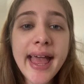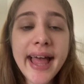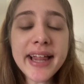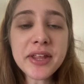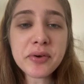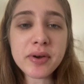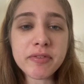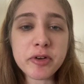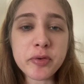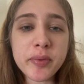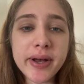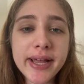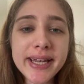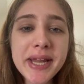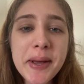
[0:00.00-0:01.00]
Hello
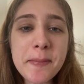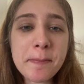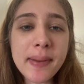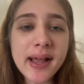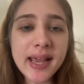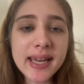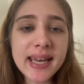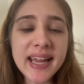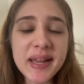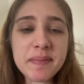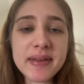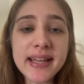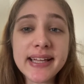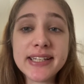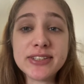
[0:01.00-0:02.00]
everyone, my
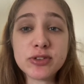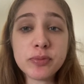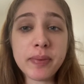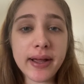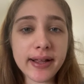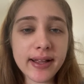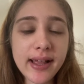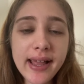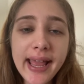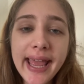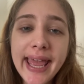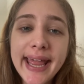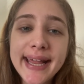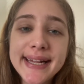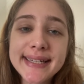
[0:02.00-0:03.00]
name is Rebecca
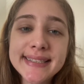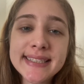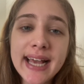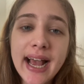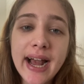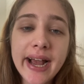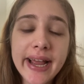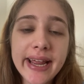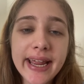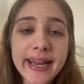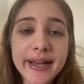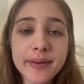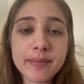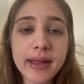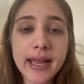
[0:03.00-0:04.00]
and I
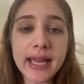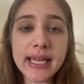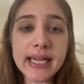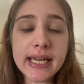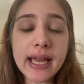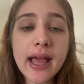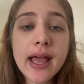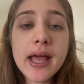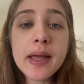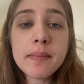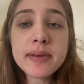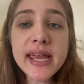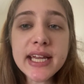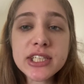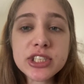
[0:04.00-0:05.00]
am a
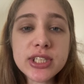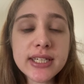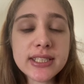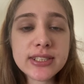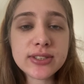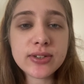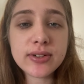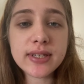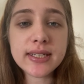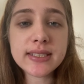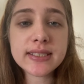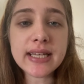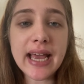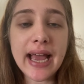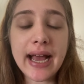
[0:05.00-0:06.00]
PhD
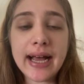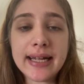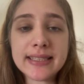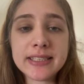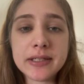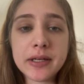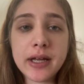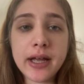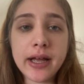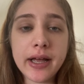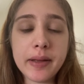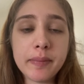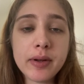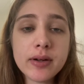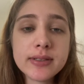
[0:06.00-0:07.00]
student at
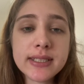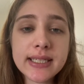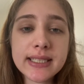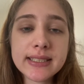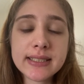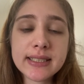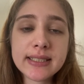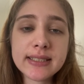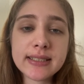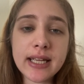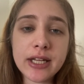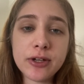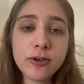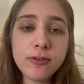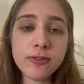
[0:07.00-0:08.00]
Middle Tennessee
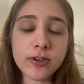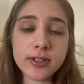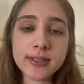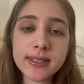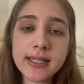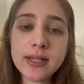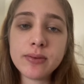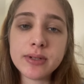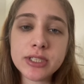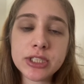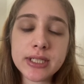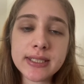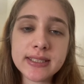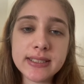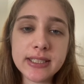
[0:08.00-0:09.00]
State University,
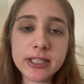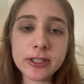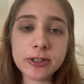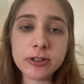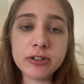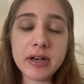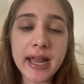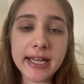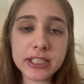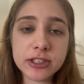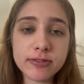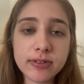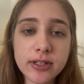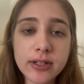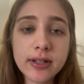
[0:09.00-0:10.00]
which is near
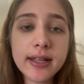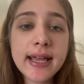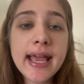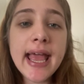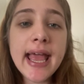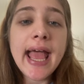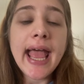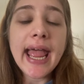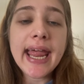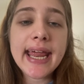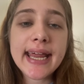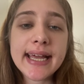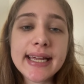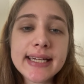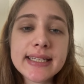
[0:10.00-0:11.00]
Nashville,
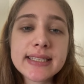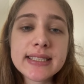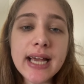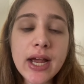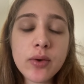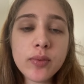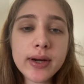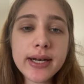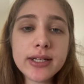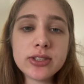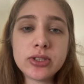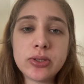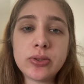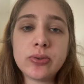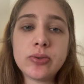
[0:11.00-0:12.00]
and I
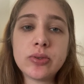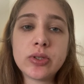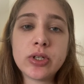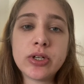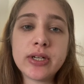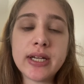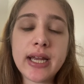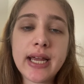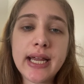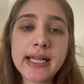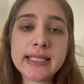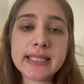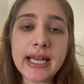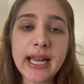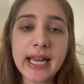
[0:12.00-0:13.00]
wanted to
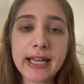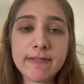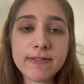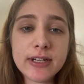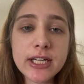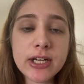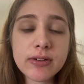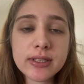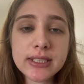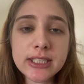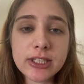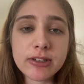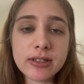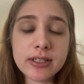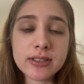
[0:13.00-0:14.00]
create a video
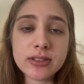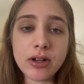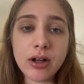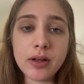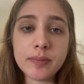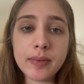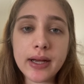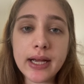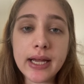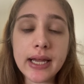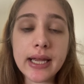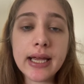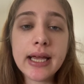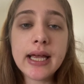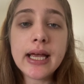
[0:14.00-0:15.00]
series on
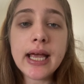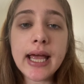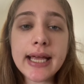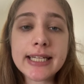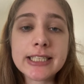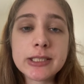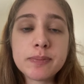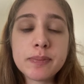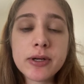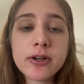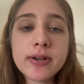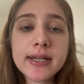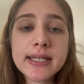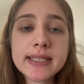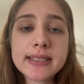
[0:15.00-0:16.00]
my
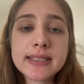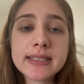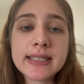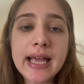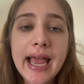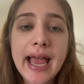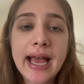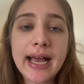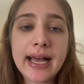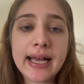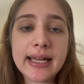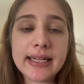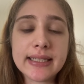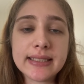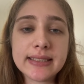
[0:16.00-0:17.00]
experience
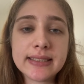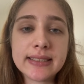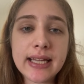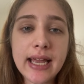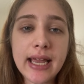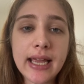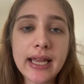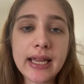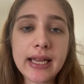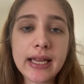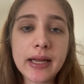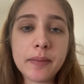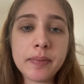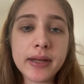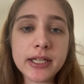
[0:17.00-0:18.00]
as
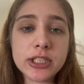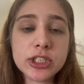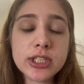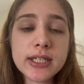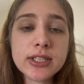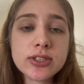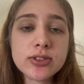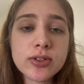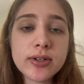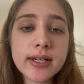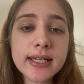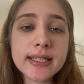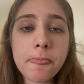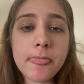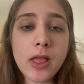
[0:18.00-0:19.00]
a PhD
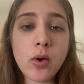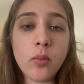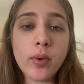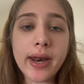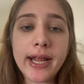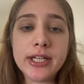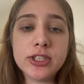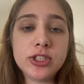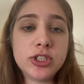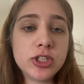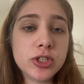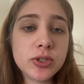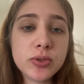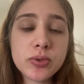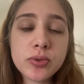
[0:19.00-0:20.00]
student, what I
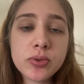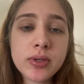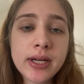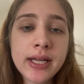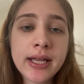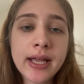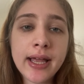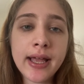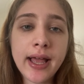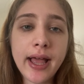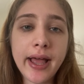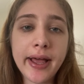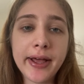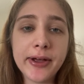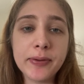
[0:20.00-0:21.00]
do
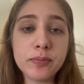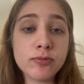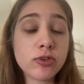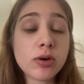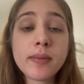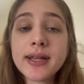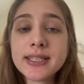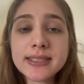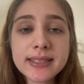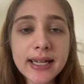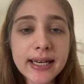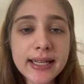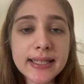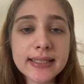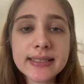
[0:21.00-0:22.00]
for my
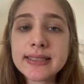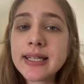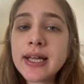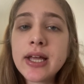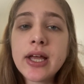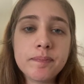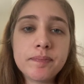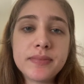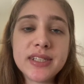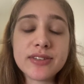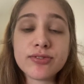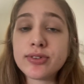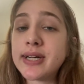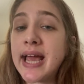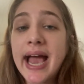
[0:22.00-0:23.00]
studies,
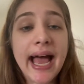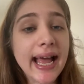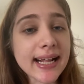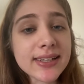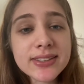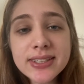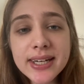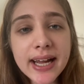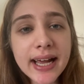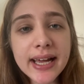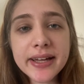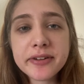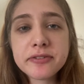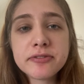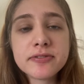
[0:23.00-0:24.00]
different hacks that
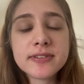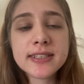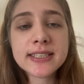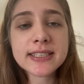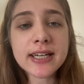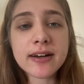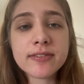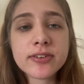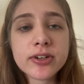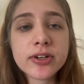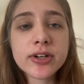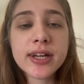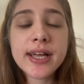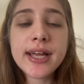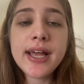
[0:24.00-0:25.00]
I've
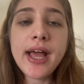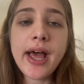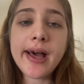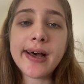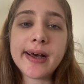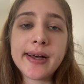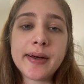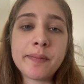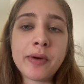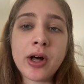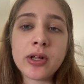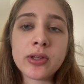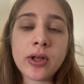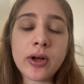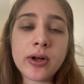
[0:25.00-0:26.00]
discovered
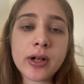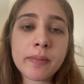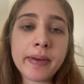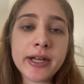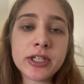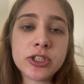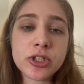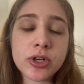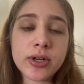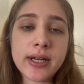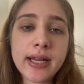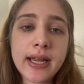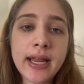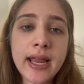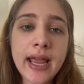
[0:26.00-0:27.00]
along my
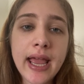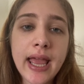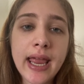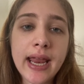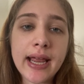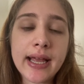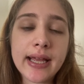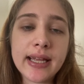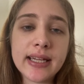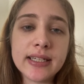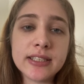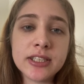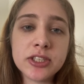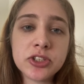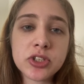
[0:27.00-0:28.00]
journey,
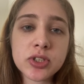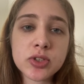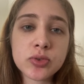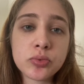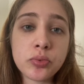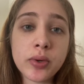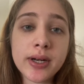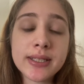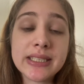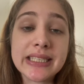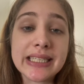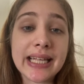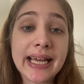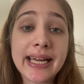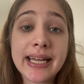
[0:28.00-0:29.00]
and just what
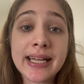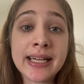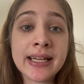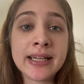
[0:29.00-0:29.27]
it's like